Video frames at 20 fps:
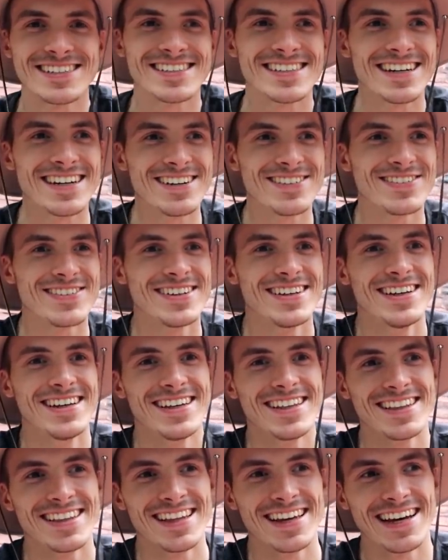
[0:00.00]
stuff
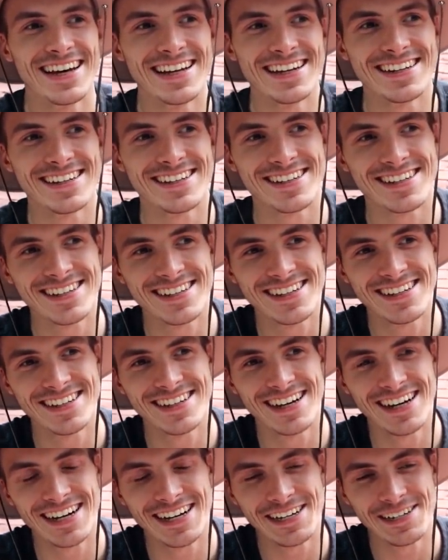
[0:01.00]
that
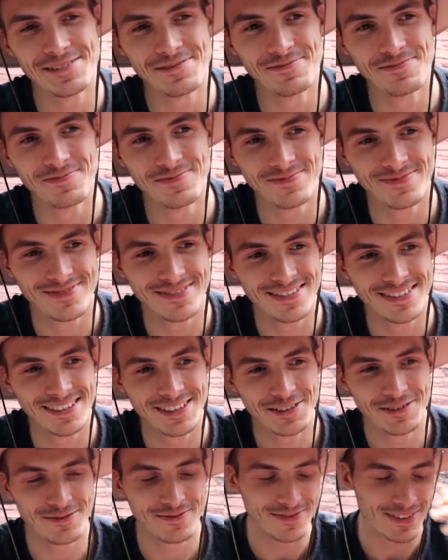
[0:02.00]
um,
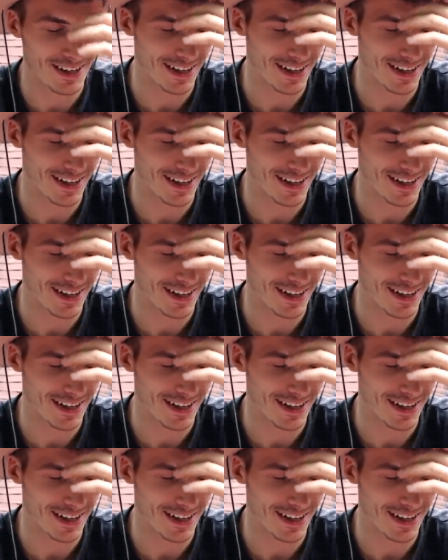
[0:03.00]
you.